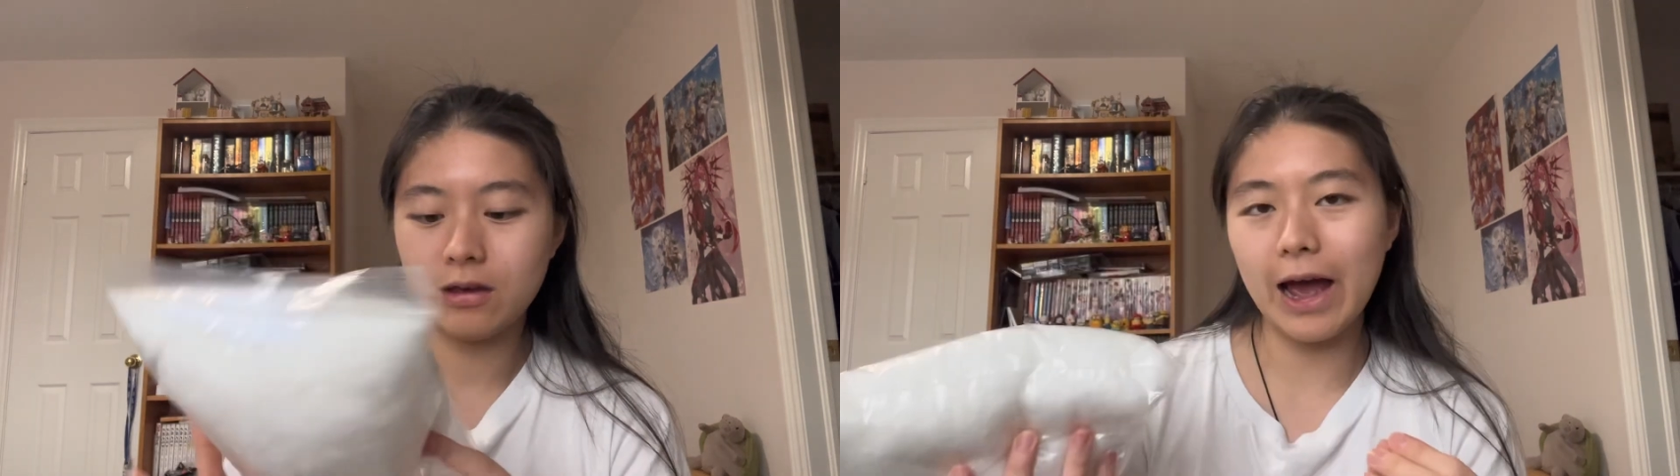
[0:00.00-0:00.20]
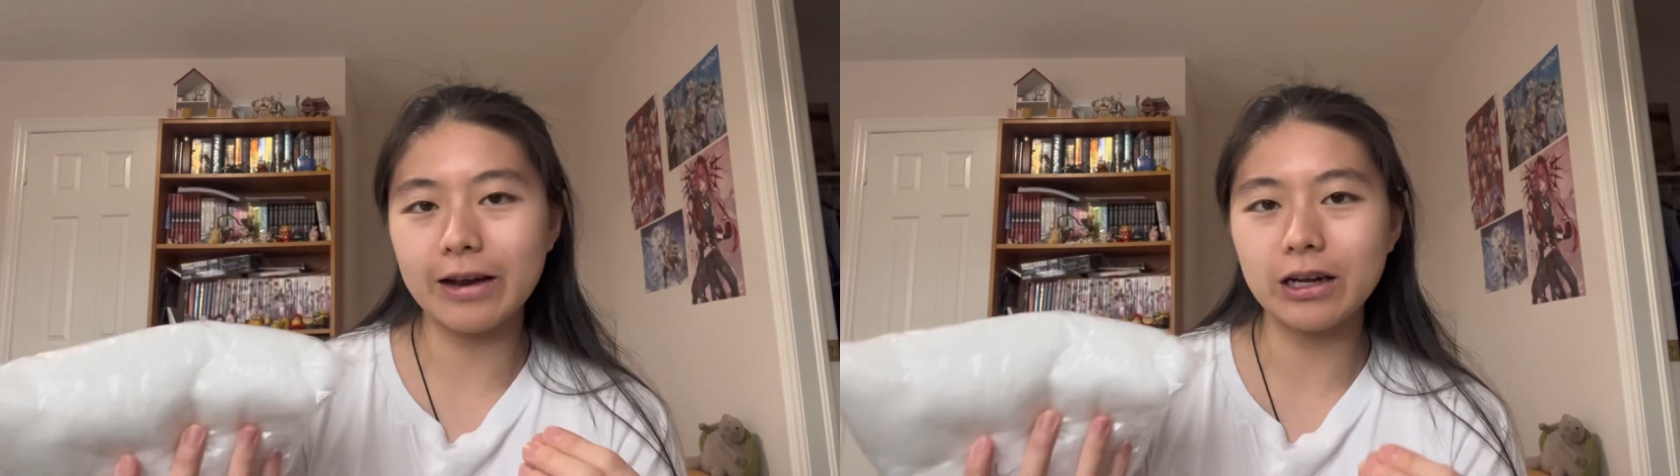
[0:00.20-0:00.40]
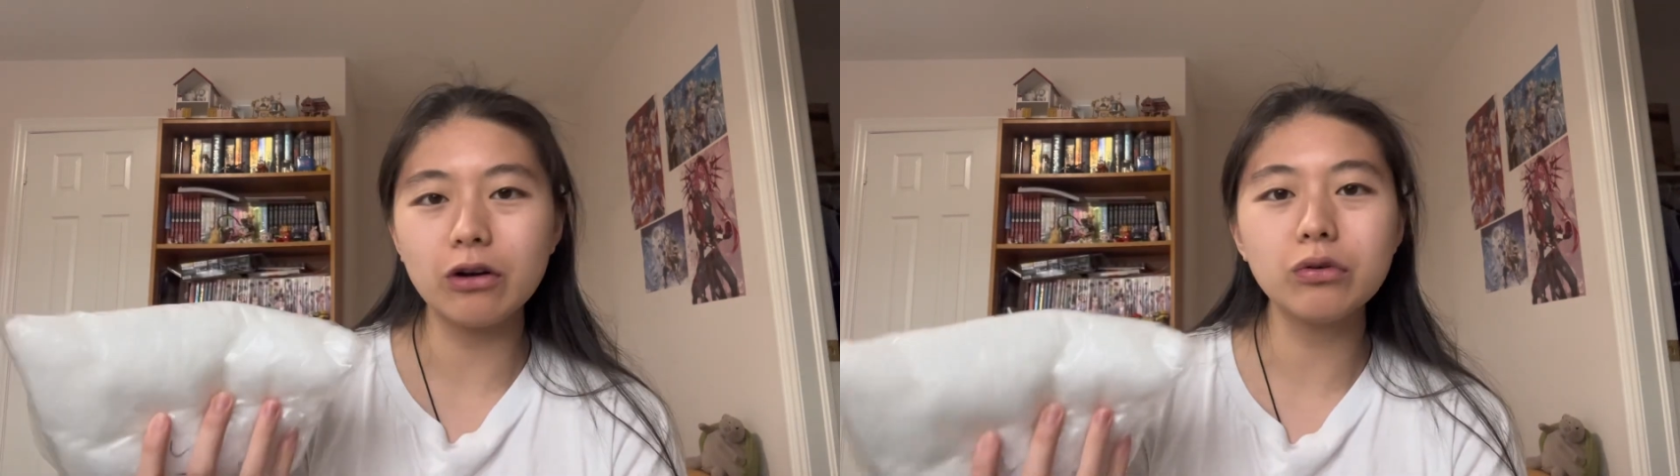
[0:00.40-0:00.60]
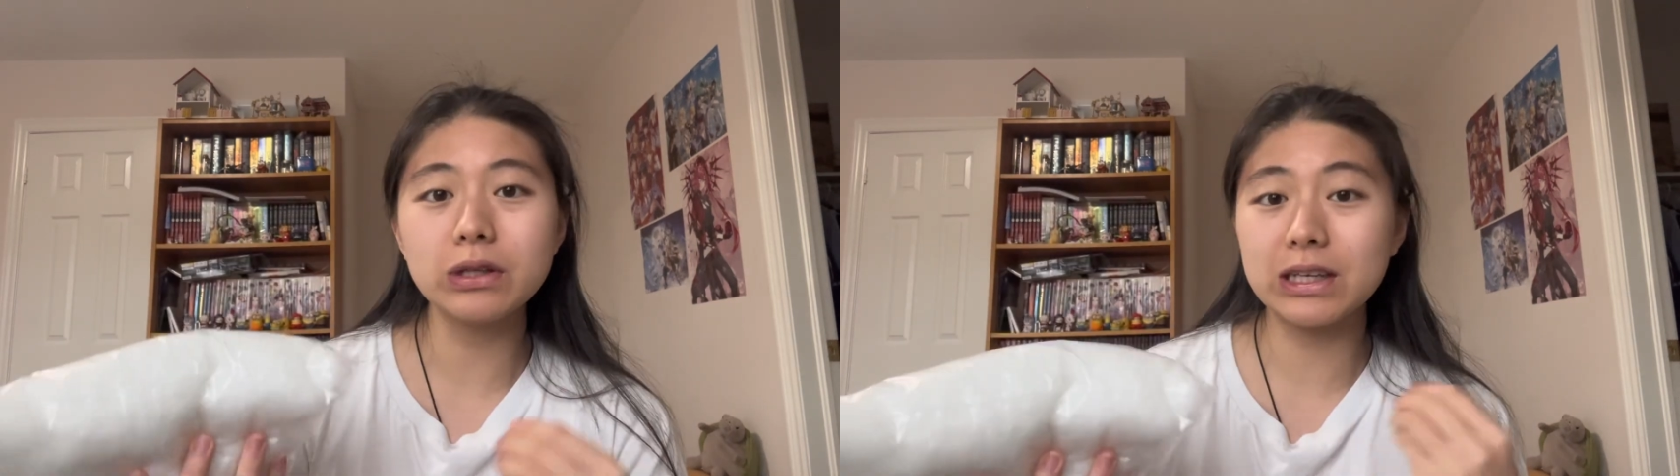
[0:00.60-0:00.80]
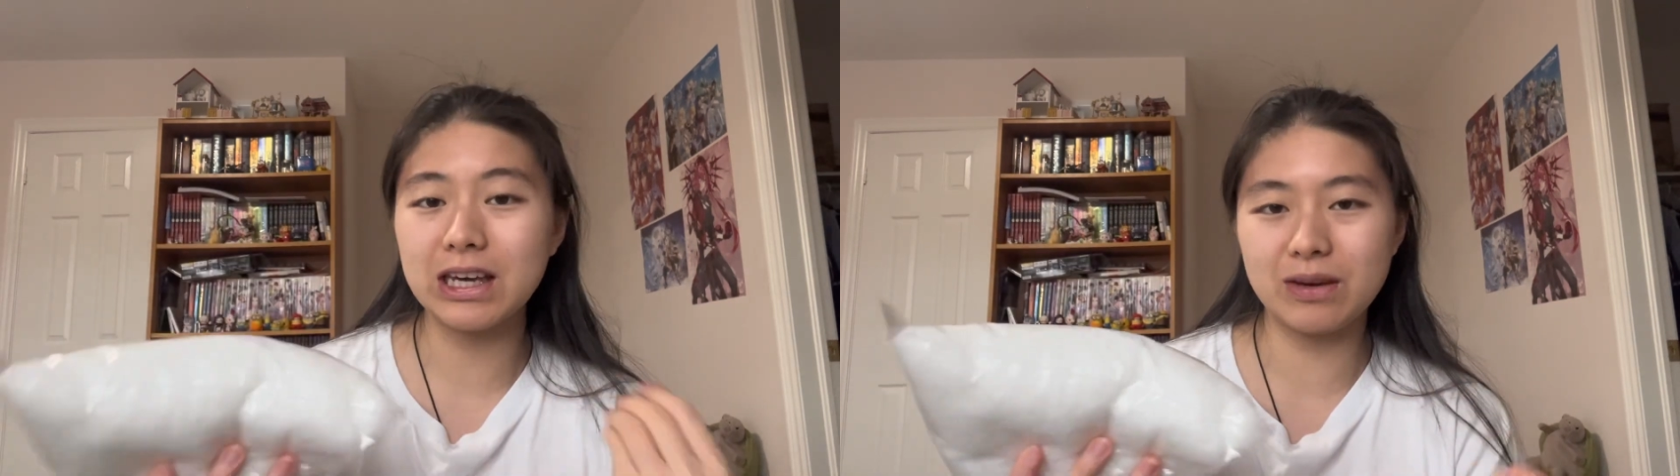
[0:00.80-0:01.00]
and they don't
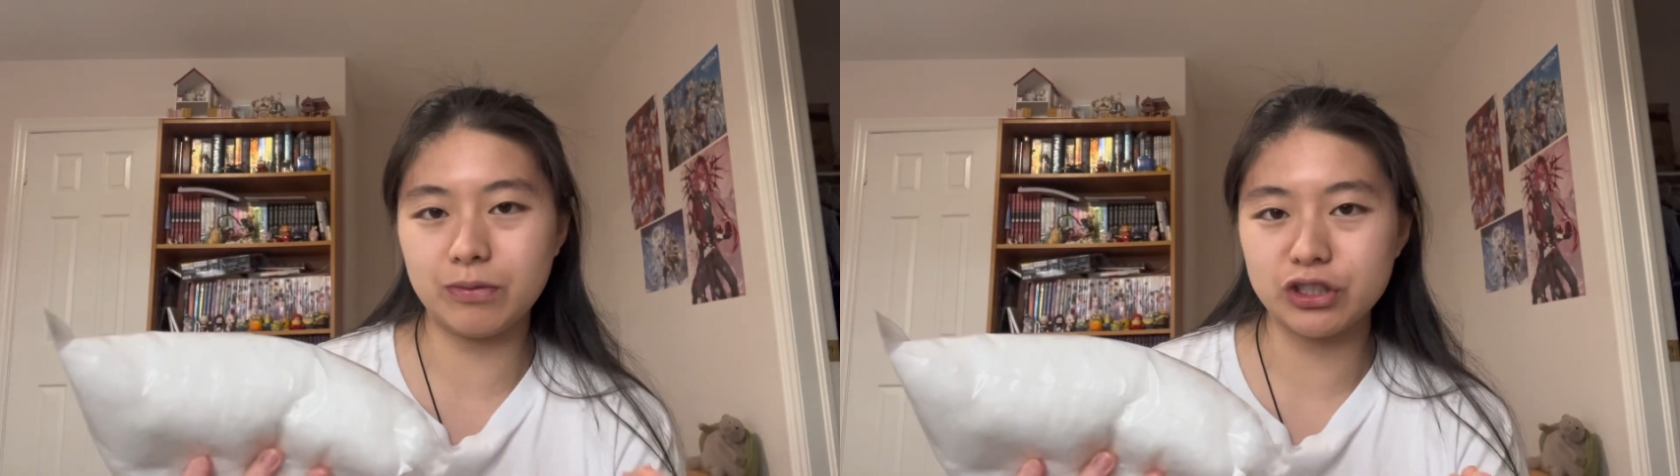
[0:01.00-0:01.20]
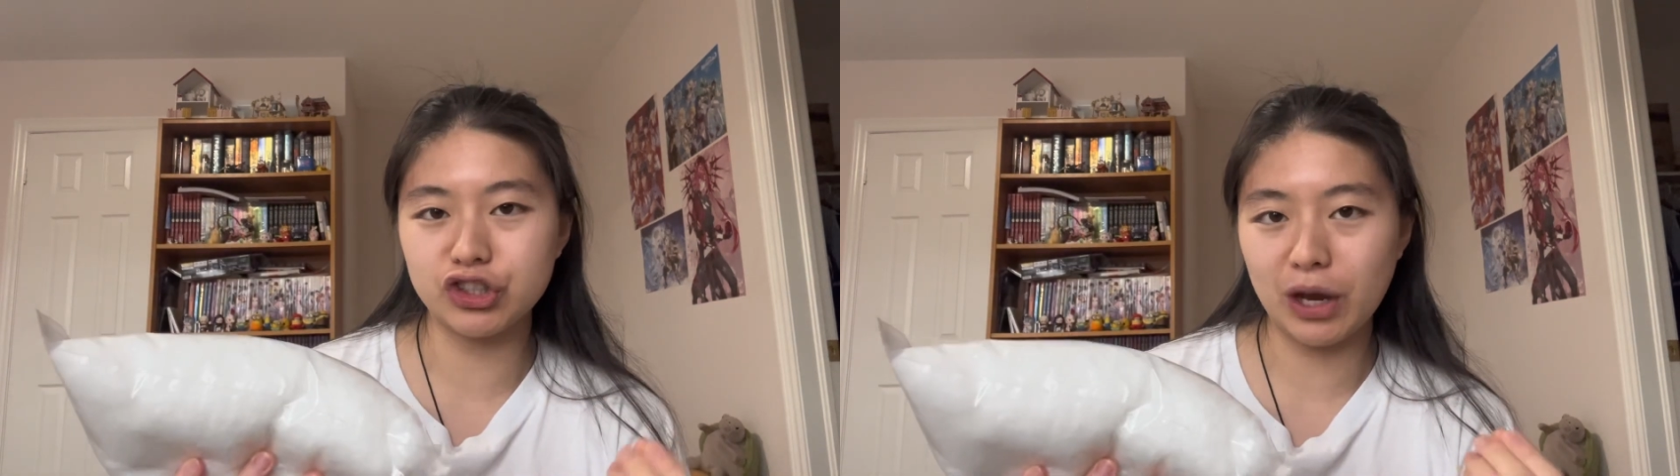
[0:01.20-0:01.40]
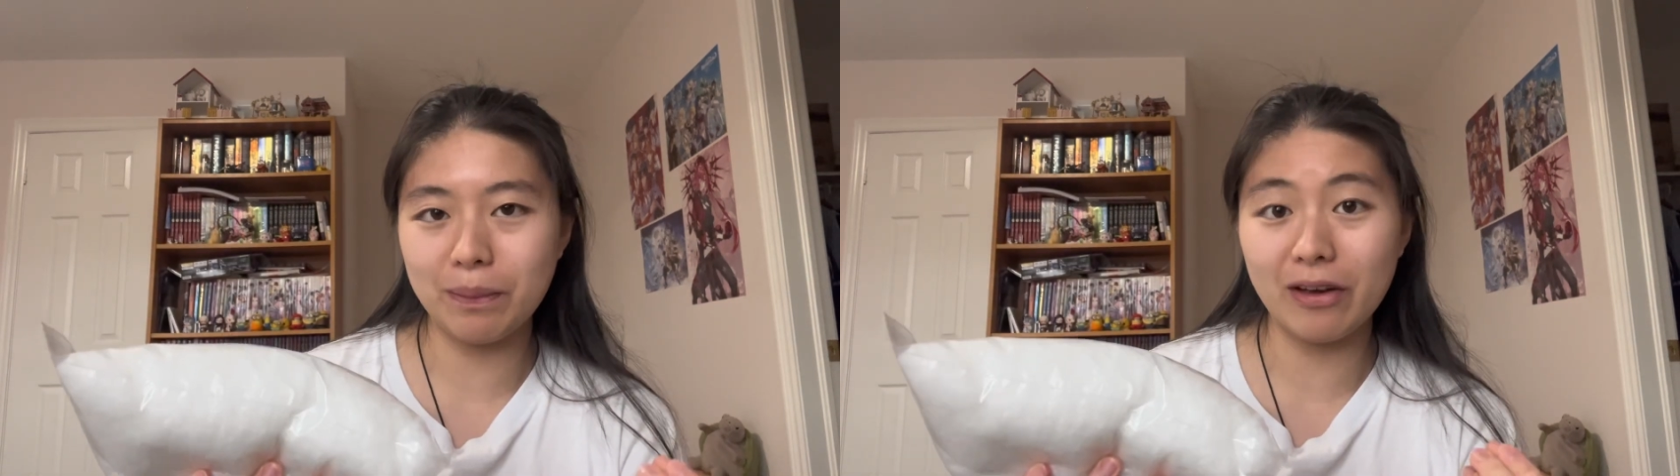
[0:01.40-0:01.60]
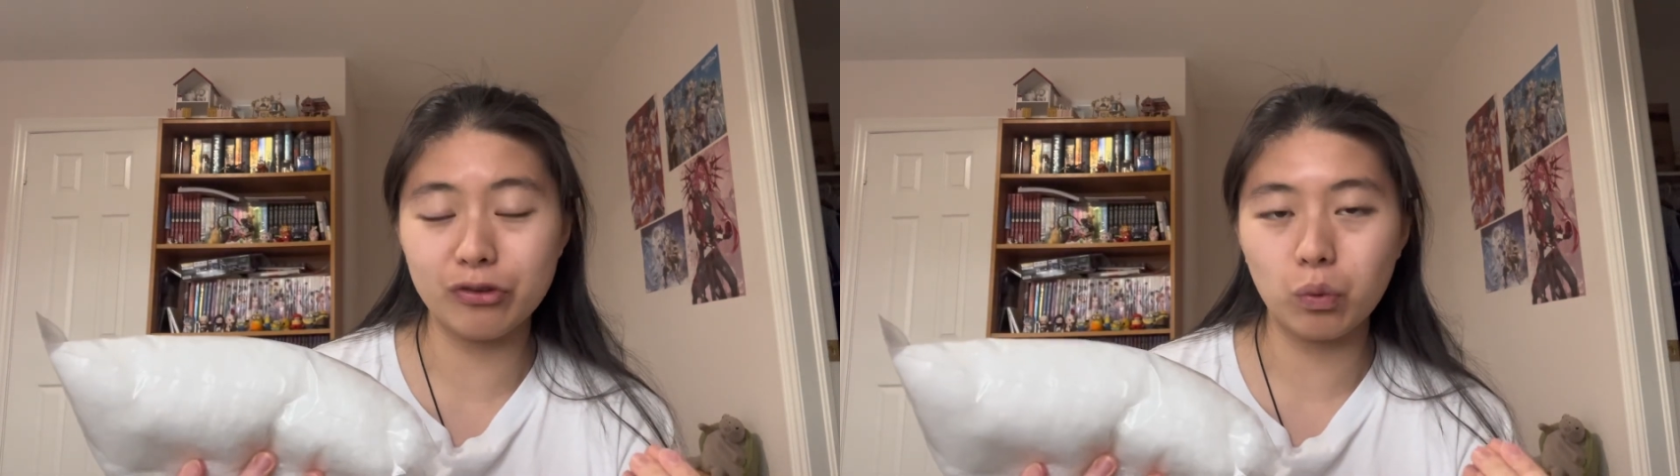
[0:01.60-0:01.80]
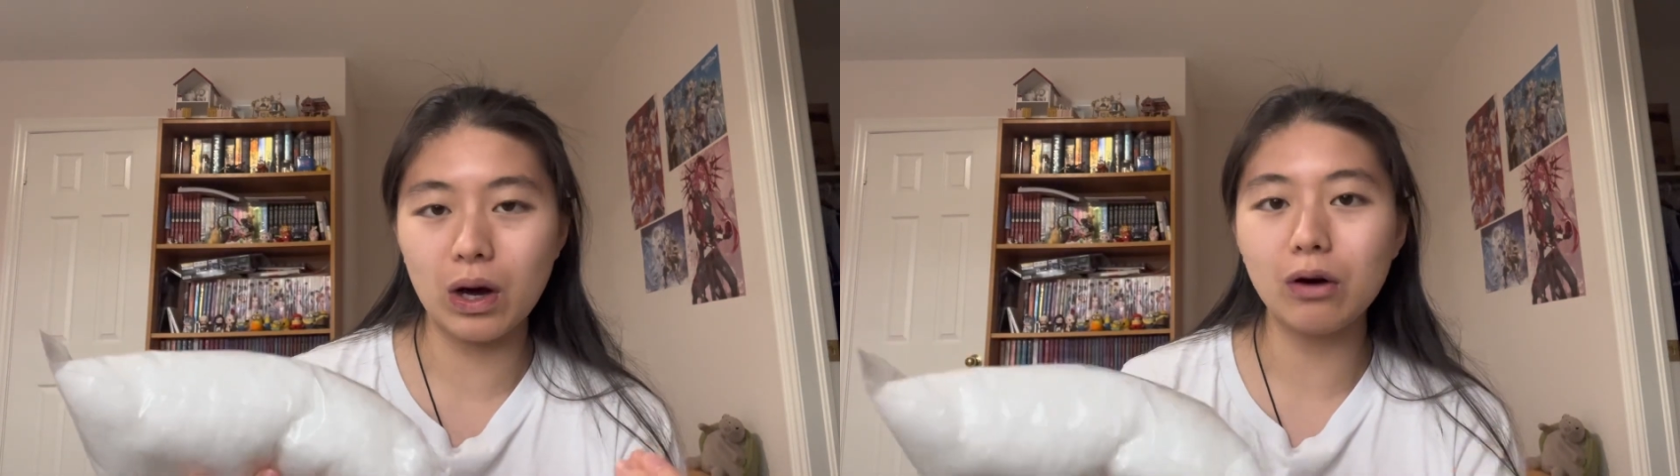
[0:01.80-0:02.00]
really keep the shape as
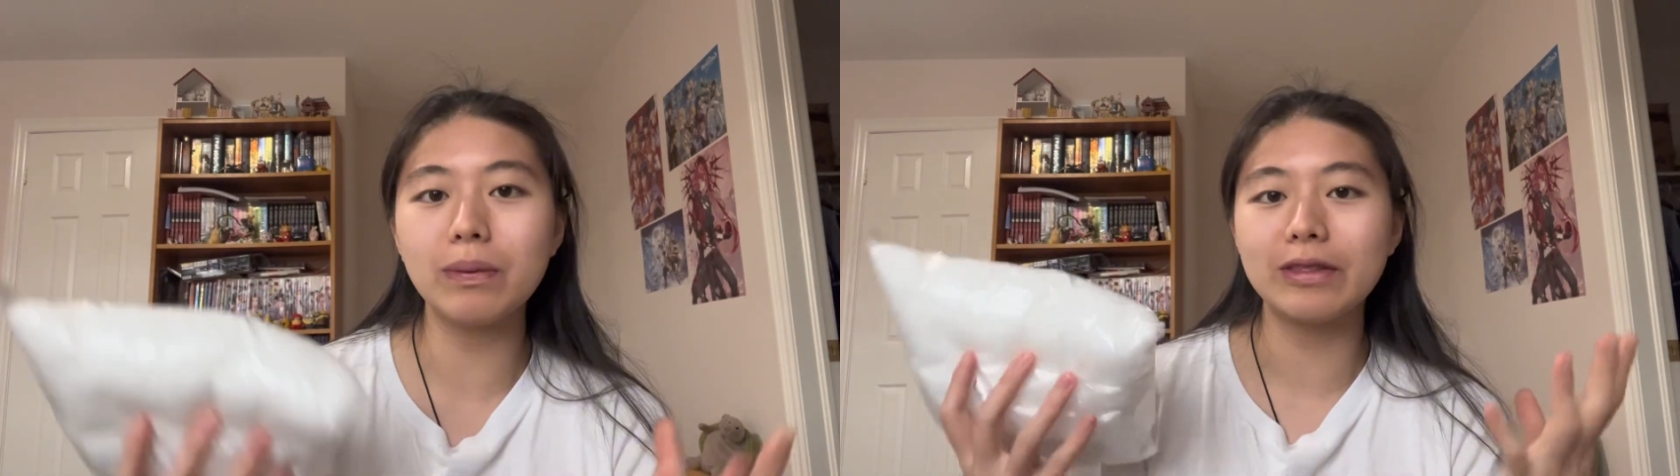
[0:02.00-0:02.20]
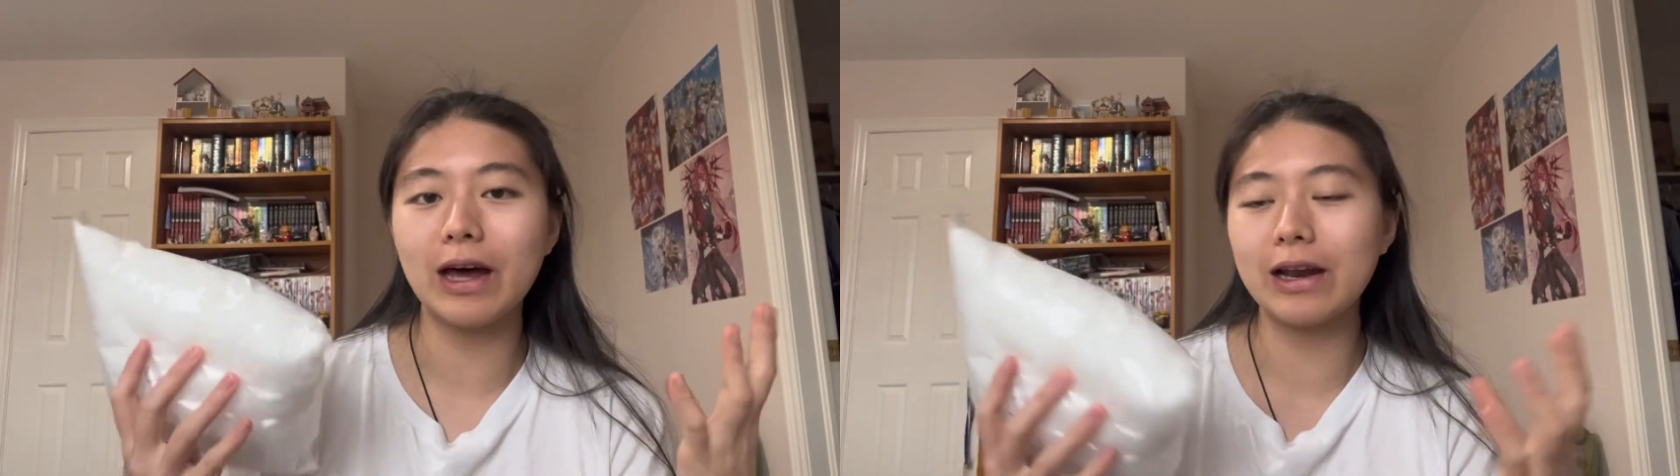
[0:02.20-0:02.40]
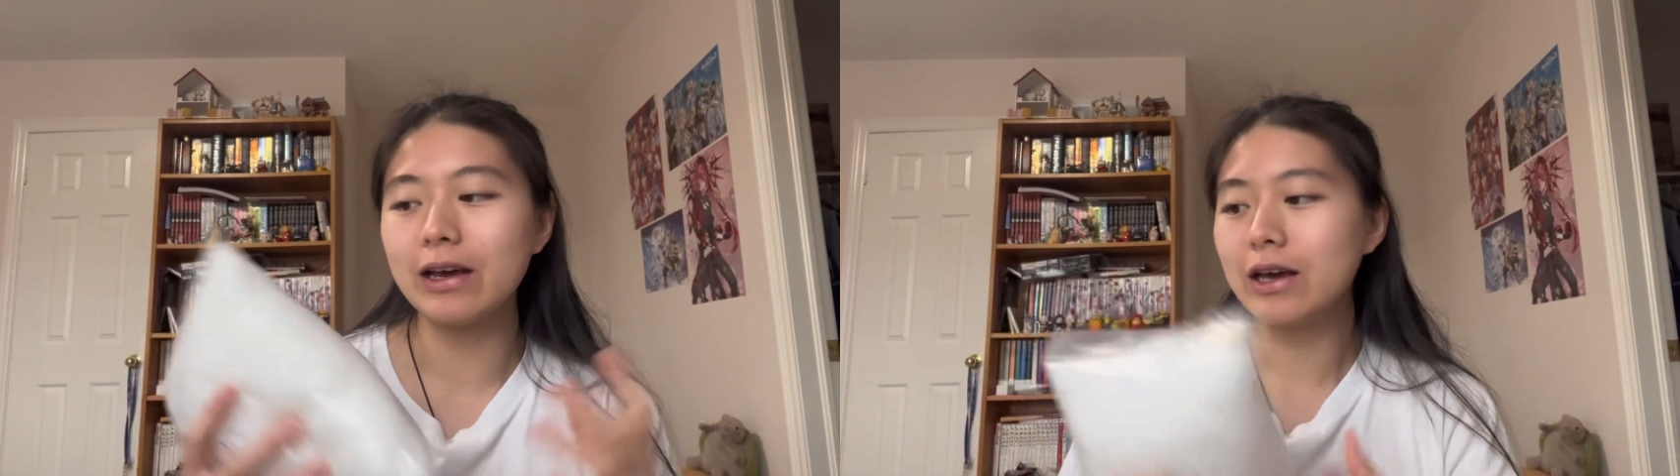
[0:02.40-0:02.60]
well, but then